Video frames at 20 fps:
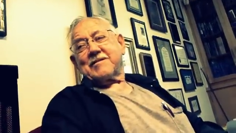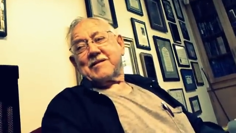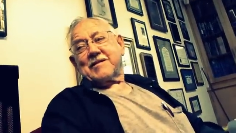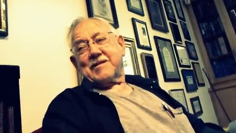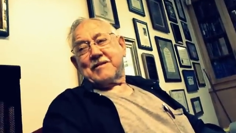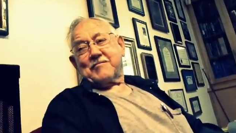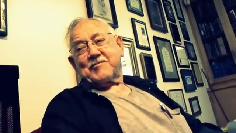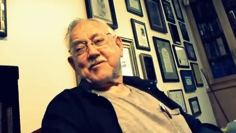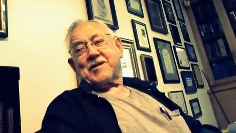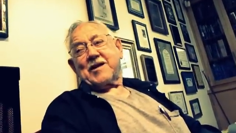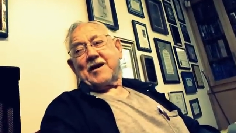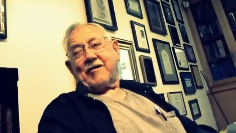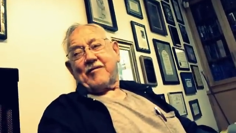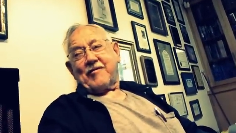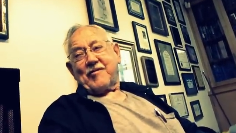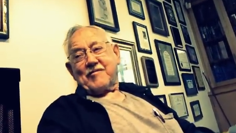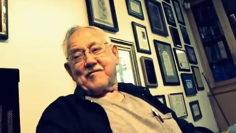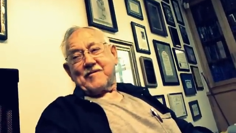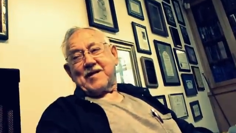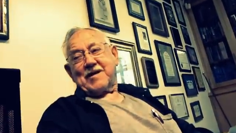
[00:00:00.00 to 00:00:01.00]
He went
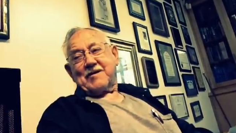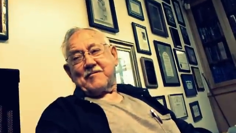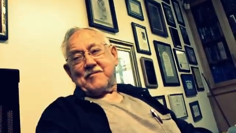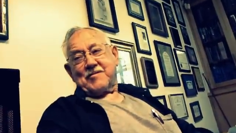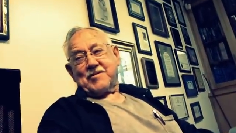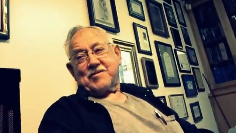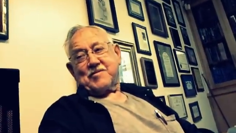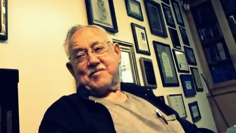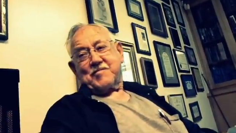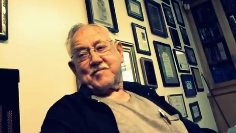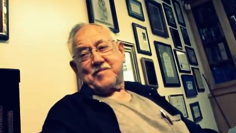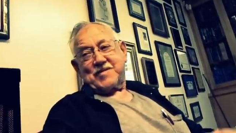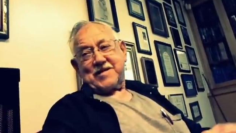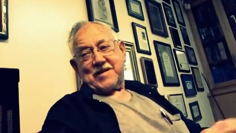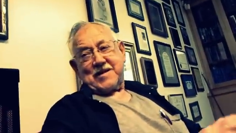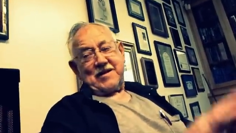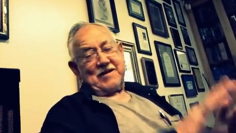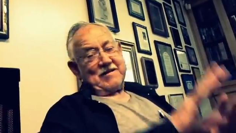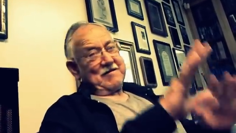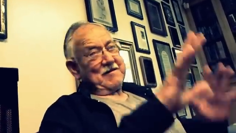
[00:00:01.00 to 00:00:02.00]
all over that room.
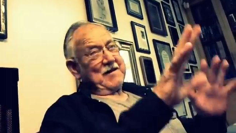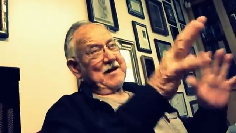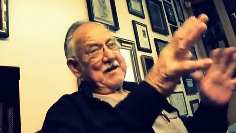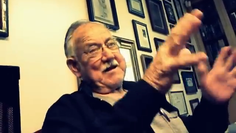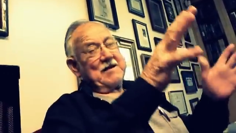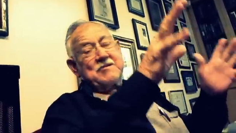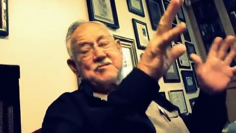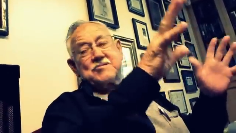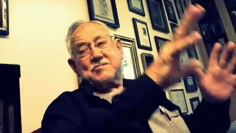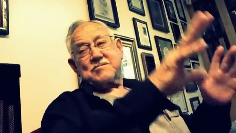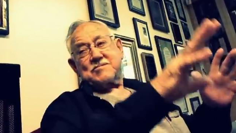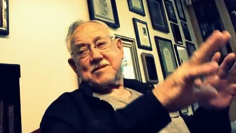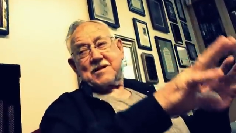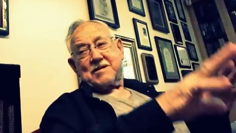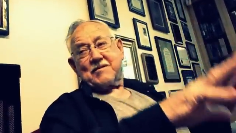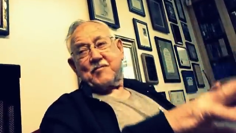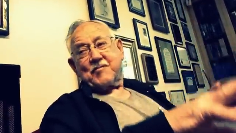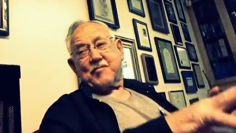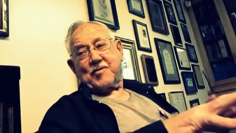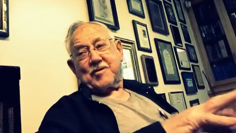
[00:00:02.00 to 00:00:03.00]
Said, the angels
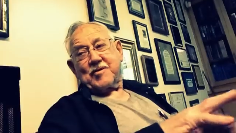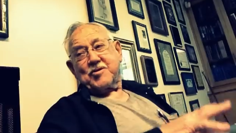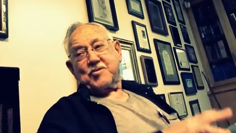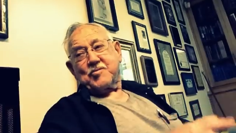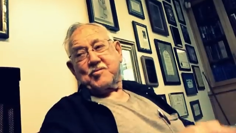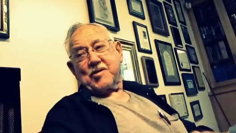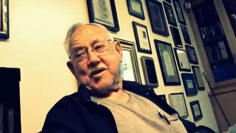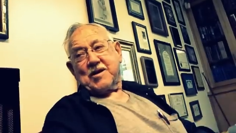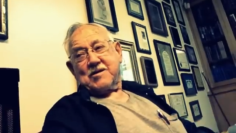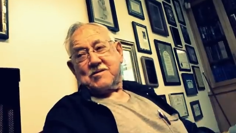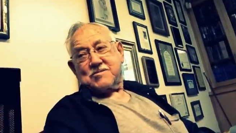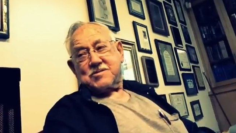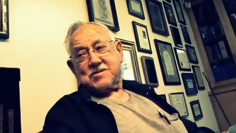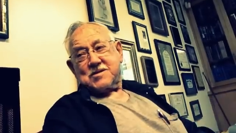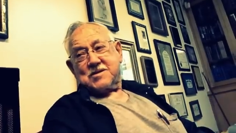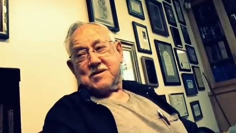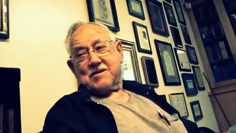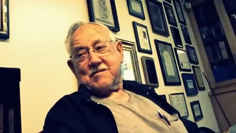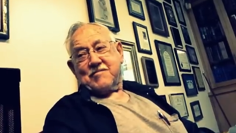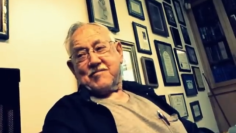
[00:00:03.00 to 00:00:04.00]
everywhere, you can't
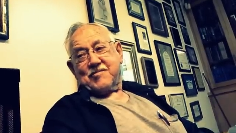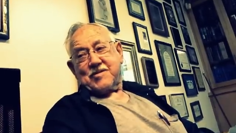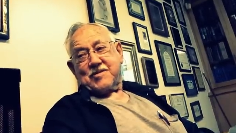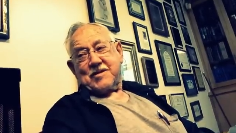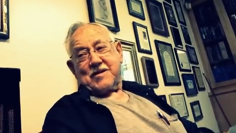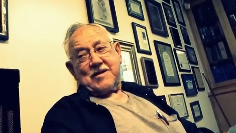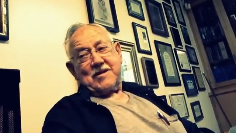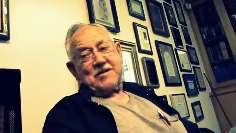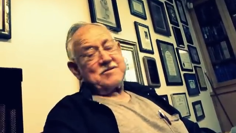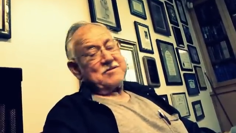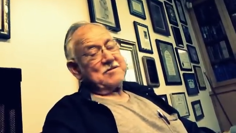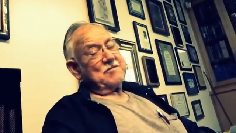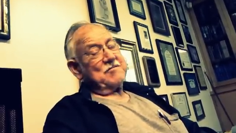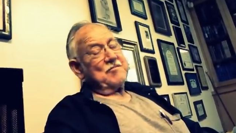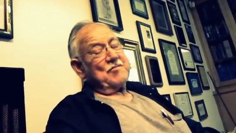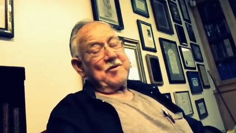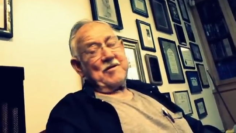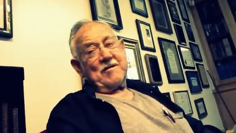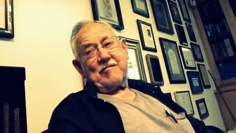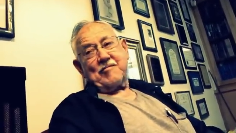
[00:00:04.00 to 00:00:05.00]
see them. Said, there's
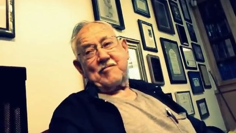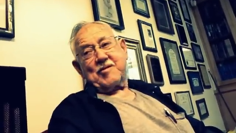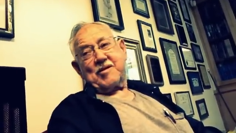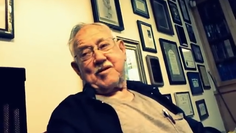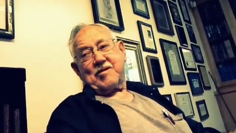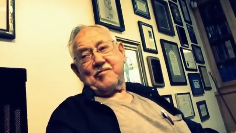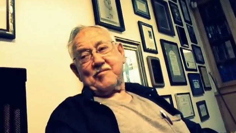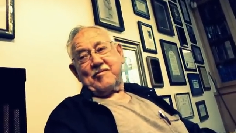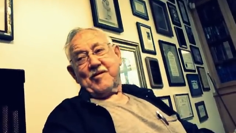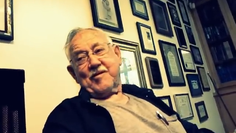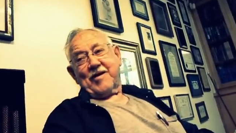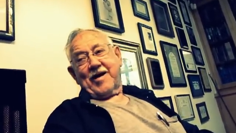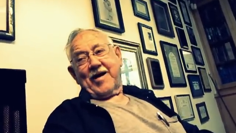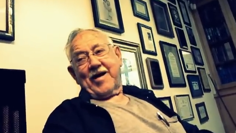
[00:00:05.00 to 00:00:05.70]
something wrong with you.